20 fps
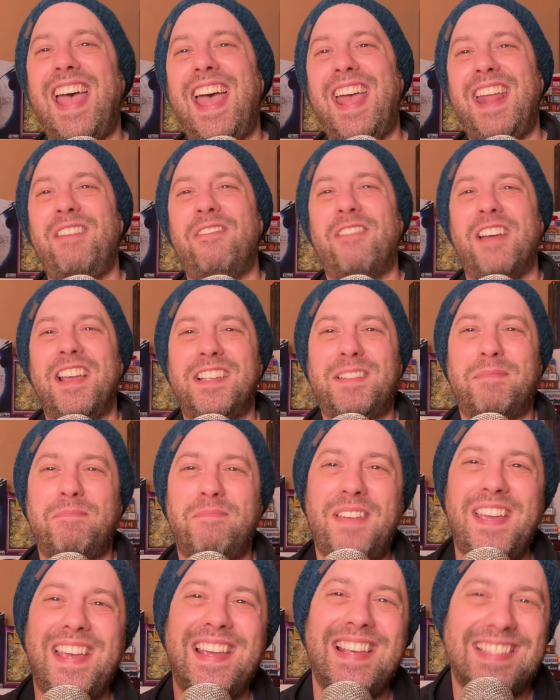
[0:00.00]
Anyways,
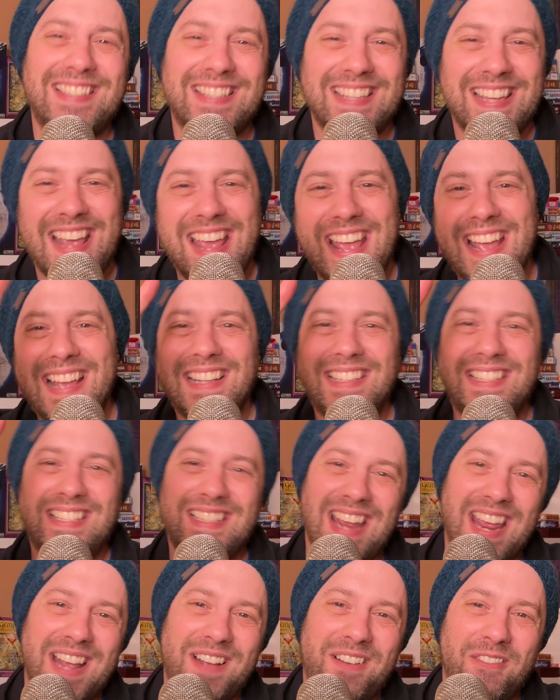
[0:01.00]
peace and
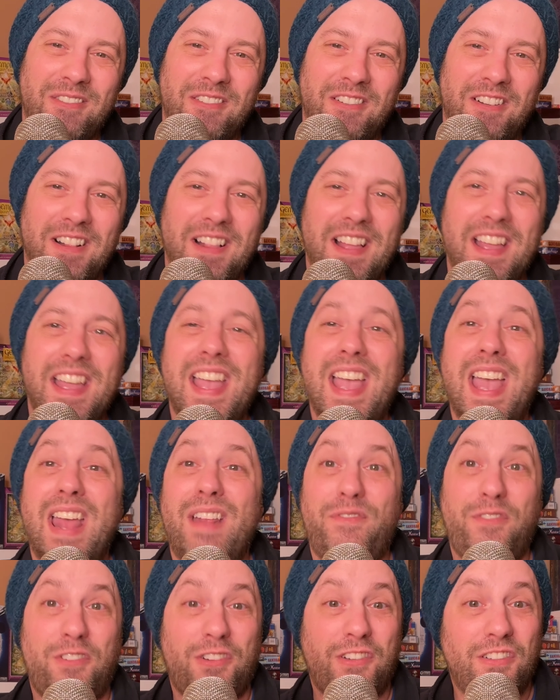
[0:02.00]
stay cool. And
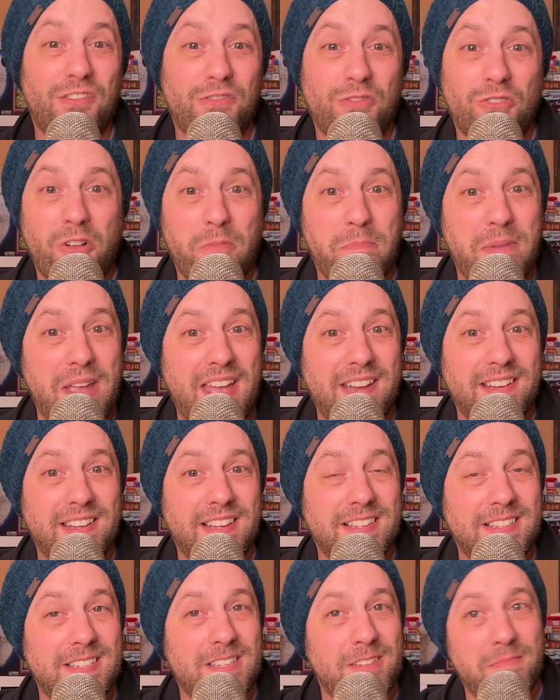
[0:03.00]
if you're going to roll
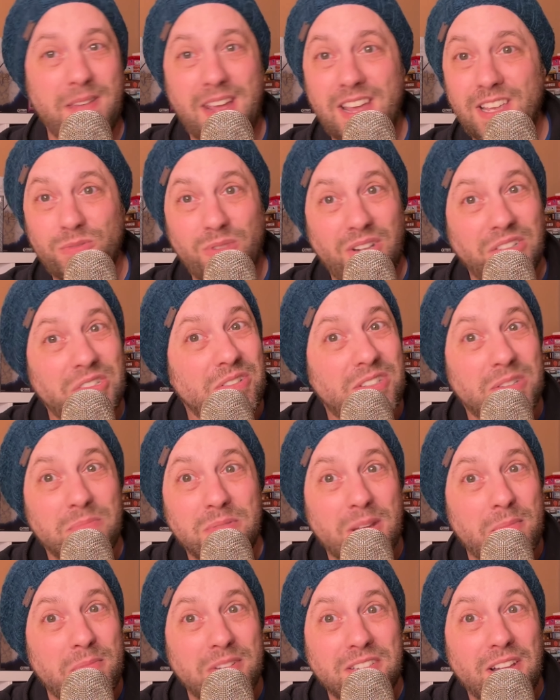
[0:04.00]
pandas, you may as well do some
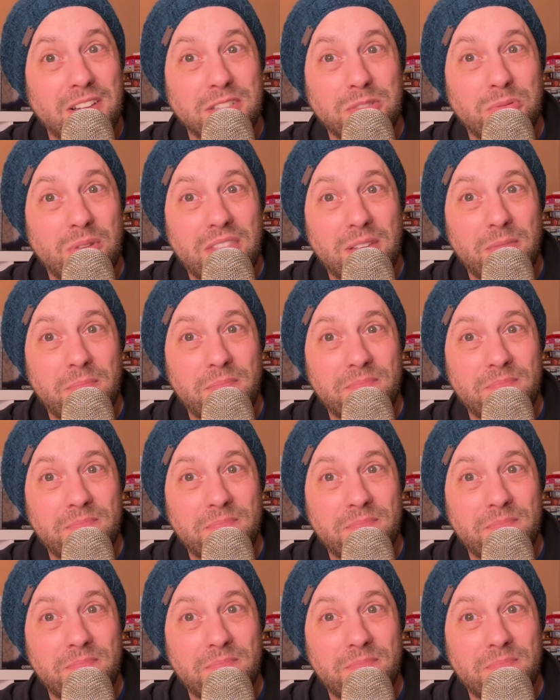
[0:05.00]
somersaults with them.